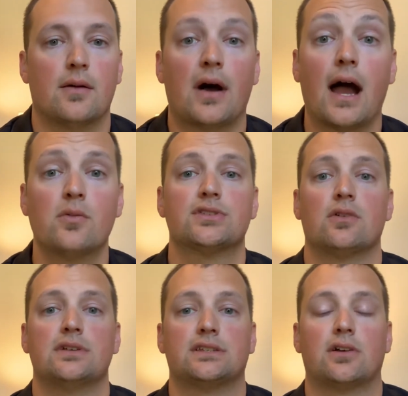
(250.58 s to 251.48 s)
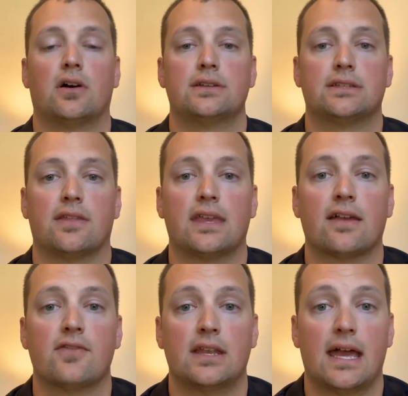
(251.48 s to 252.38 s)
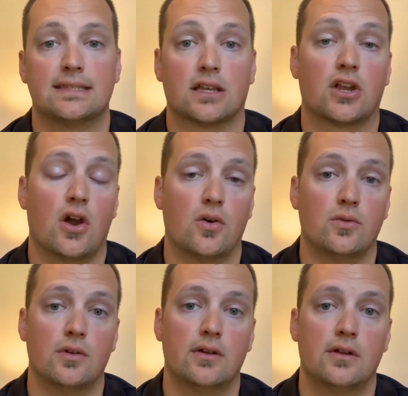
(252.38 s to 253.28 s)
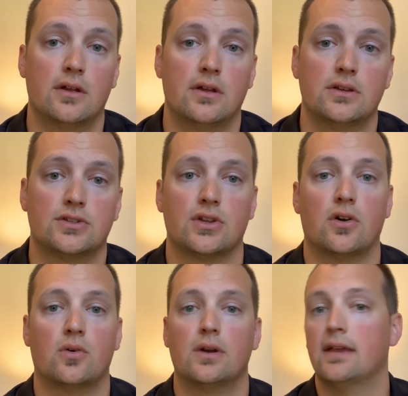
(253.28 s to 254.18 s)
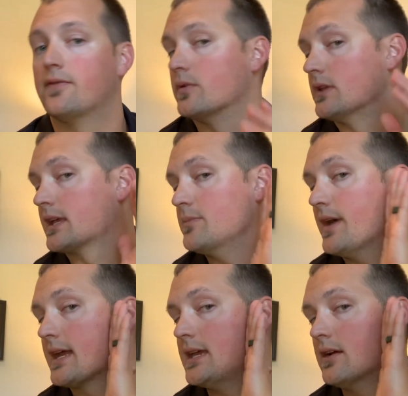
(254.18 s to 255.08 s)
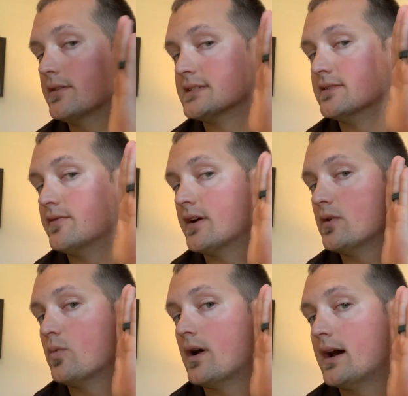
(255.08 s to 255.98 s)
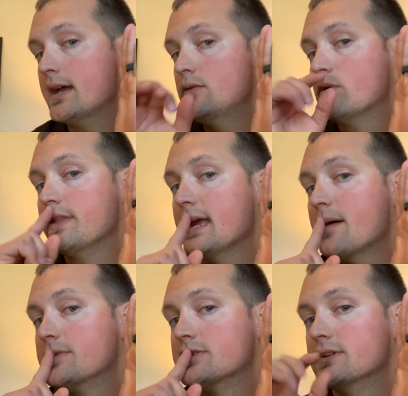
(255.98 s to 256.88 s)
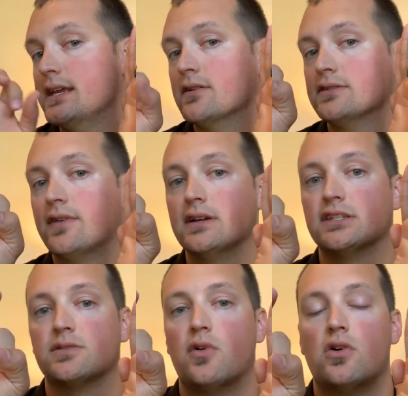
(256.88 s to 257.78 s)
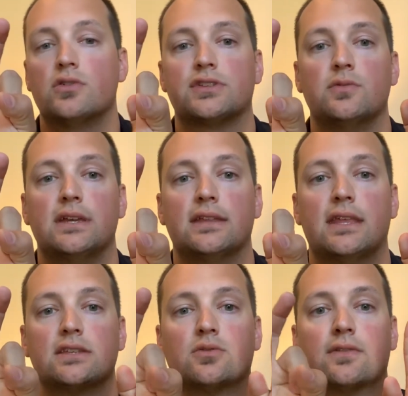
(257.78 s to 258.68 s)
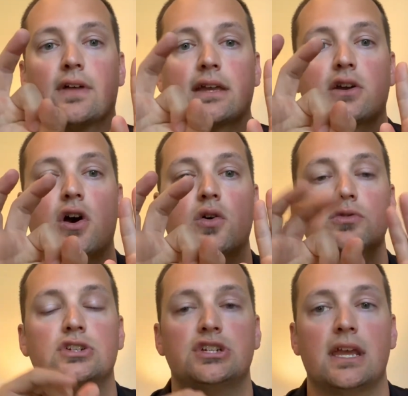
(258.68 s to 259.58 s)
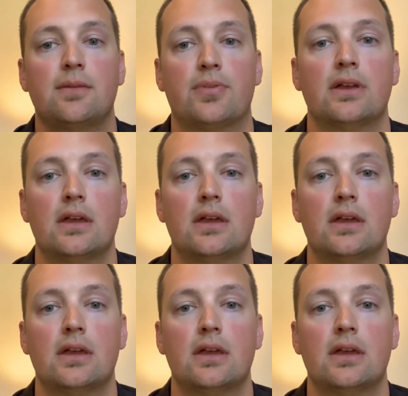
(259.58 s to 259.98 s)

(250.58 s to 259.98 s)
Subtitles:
I was always taught to think of it as a cone. So if we're looking back here, this is very wide, where the aperture here is very small, so we get that sort of like cone shape,